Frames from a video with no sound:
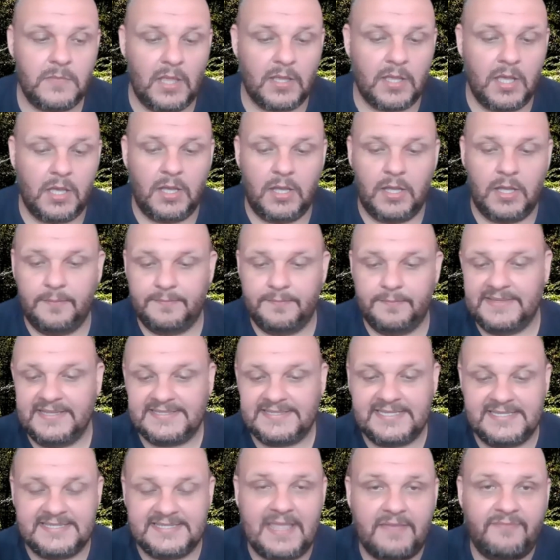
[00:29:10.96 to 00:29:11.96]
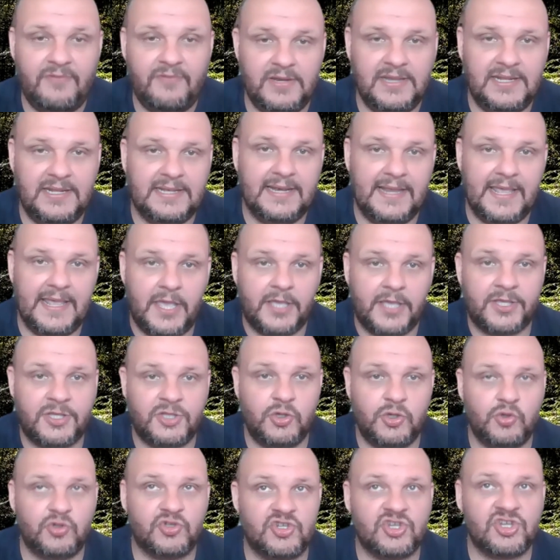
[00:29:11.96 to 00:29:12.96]
um, this is definitely a
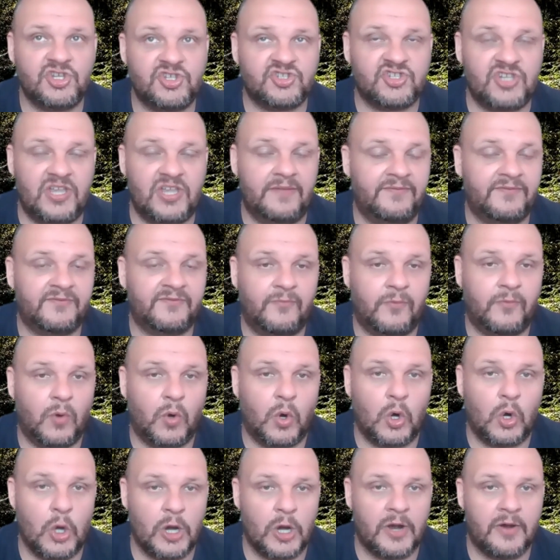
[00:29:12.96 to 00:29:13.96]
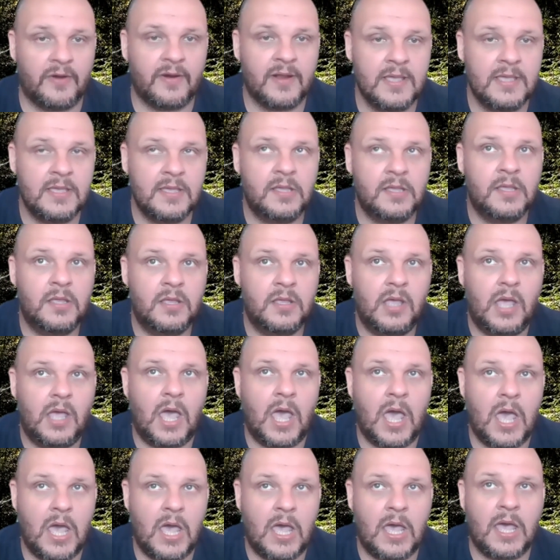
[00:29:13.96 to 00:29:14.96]
huge shift for
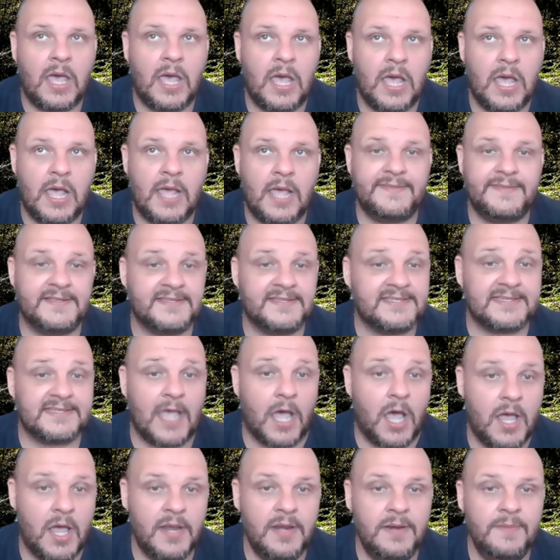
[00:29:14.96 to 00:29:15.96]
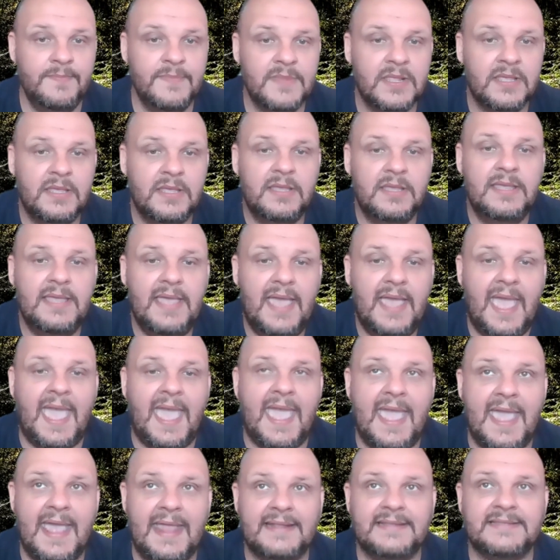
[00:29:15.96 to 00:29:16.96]
uh, the sun,
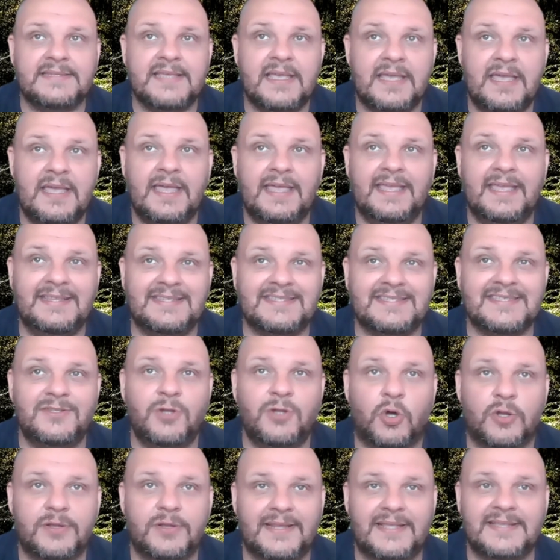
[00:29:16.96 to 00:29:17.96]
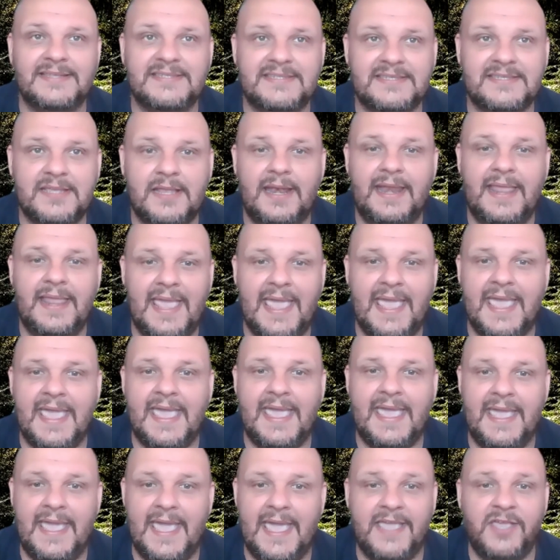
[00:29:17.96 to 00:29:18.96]
and uh, it's not necessarily
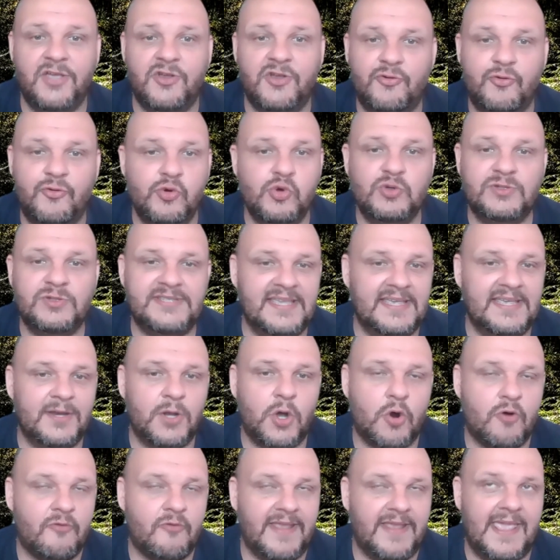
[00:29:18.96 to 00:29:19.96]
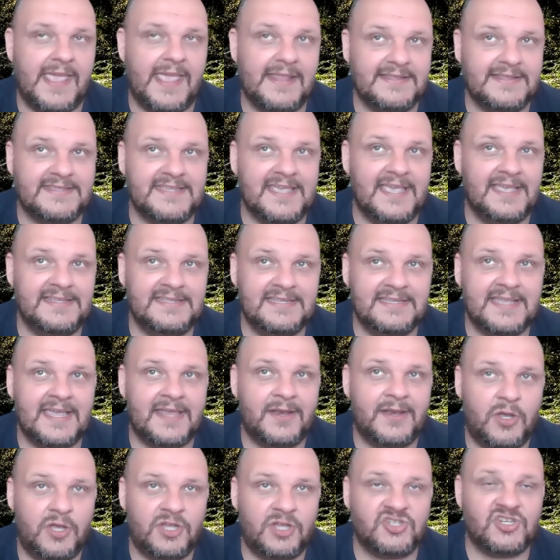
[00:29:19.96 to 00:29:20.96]
a, a routine orientated
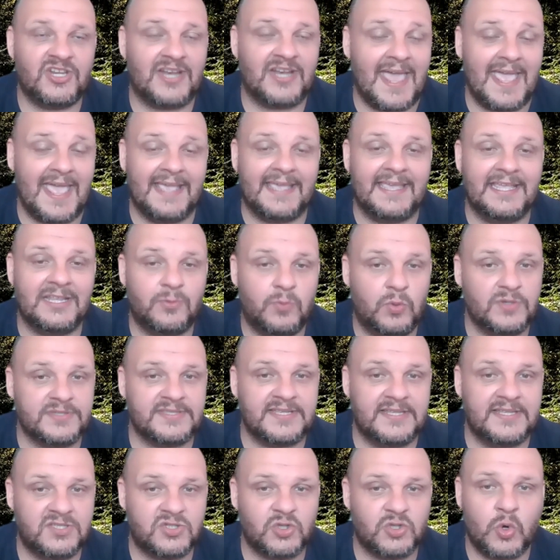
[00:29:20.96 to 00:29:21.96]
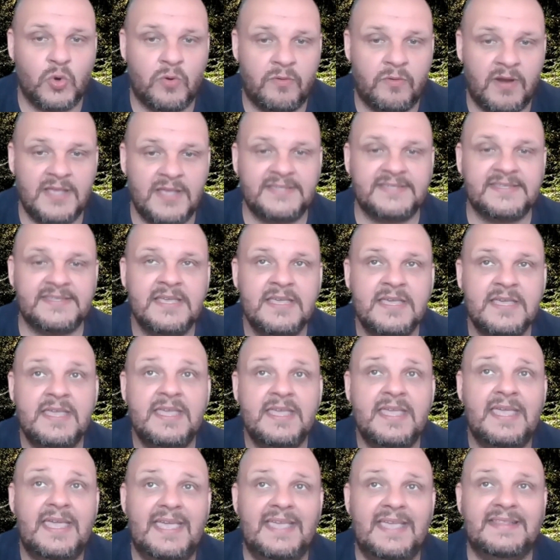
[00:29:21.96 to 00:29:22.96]
energy like it was in Taurus.
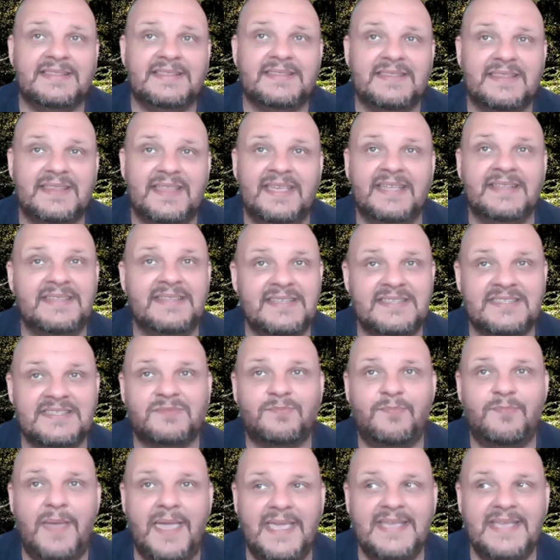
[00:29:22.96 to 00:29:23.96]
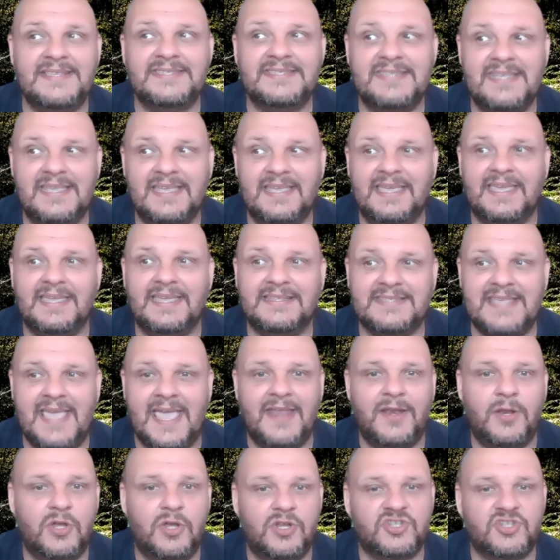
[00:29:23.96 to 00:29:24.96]
It it is basing its
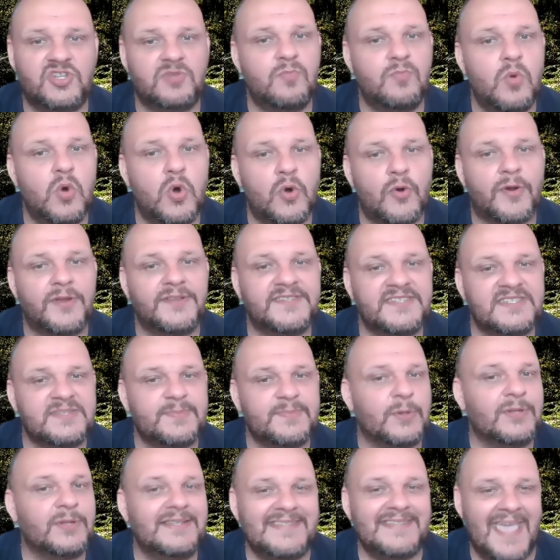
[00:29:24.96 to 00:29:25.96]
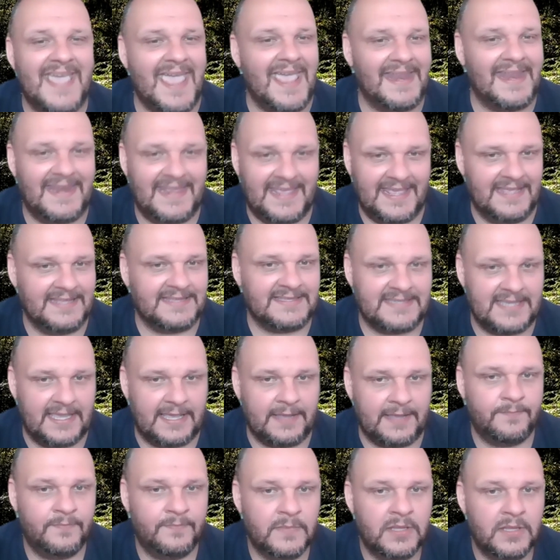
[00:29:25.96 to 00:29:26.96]
energy more on
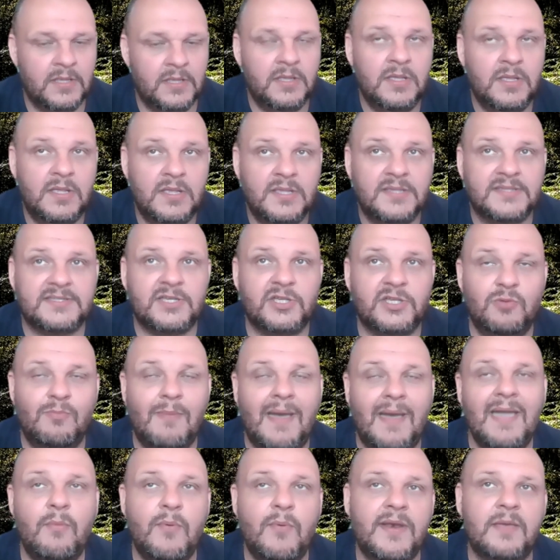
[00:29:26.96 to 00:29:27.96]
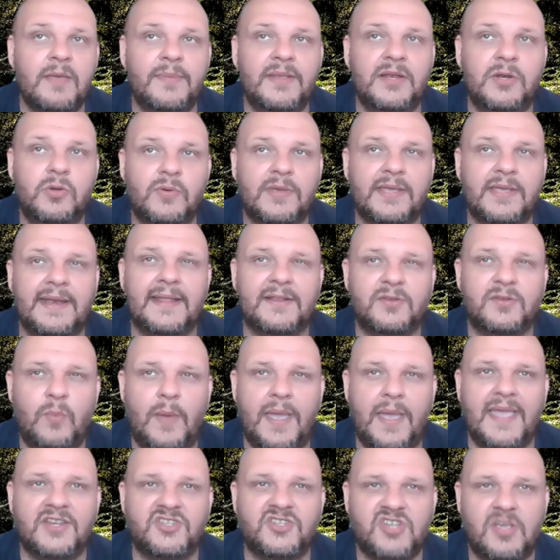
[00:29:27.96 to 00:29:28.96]
spontaneity. So you might want to be looking at
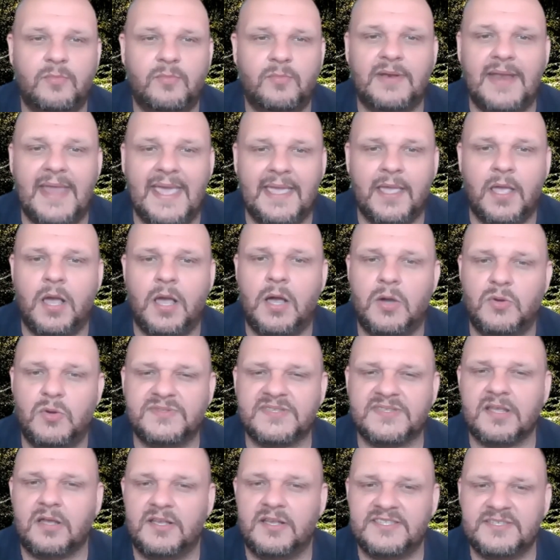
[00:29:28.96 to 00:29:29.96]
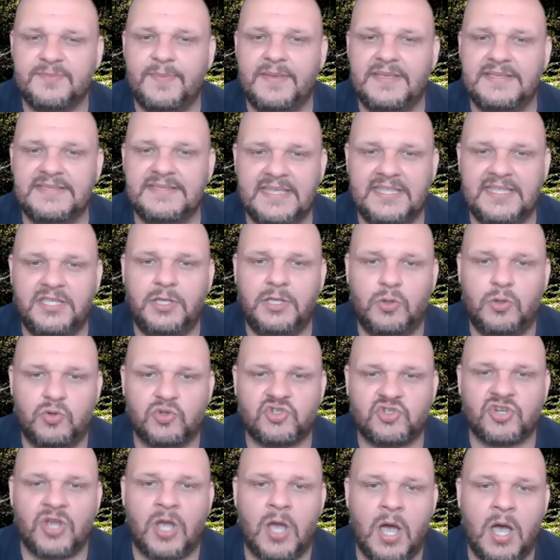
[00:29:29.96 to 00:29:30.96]
where Gemini house cusp is in your
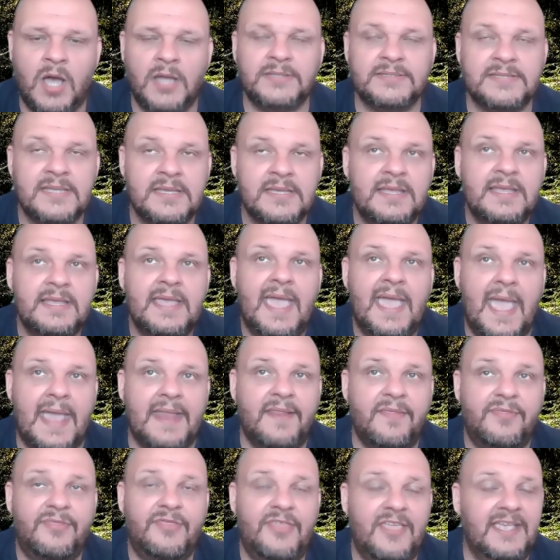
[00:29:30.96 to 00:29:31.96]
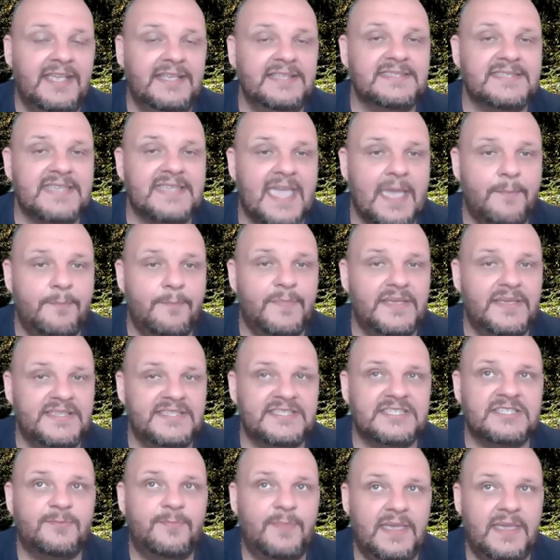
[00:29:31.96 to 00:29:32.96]
chart, and things can be
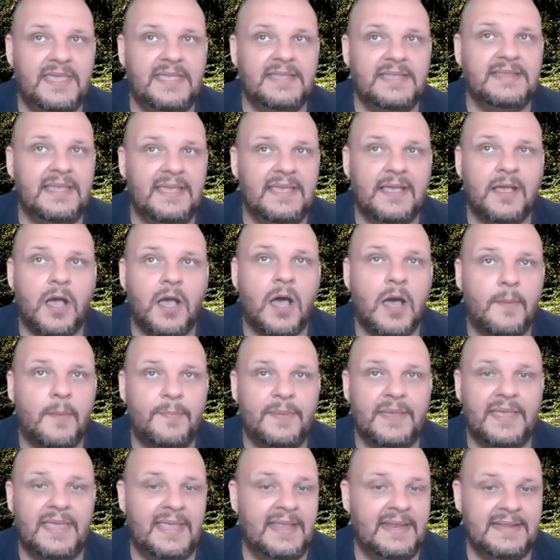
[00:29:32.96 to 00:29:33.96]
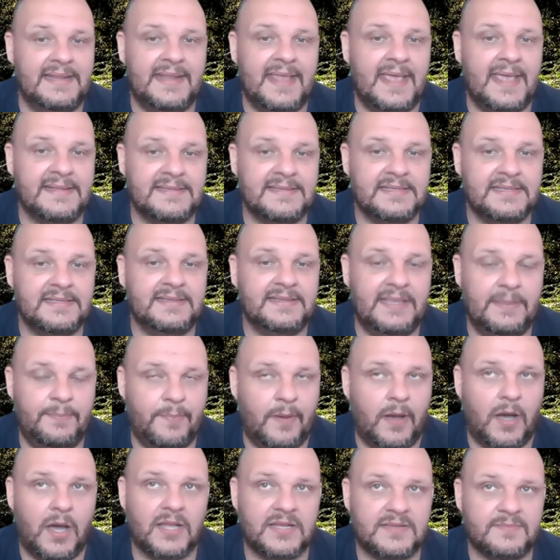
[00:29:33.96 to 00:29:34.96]
speeding up in that
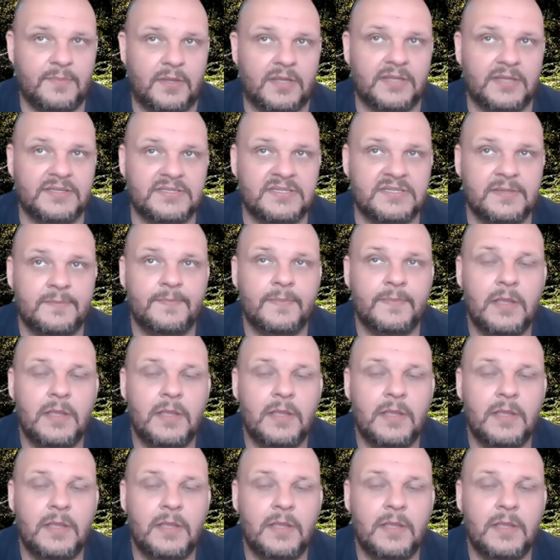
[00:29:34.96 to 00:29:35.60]
department.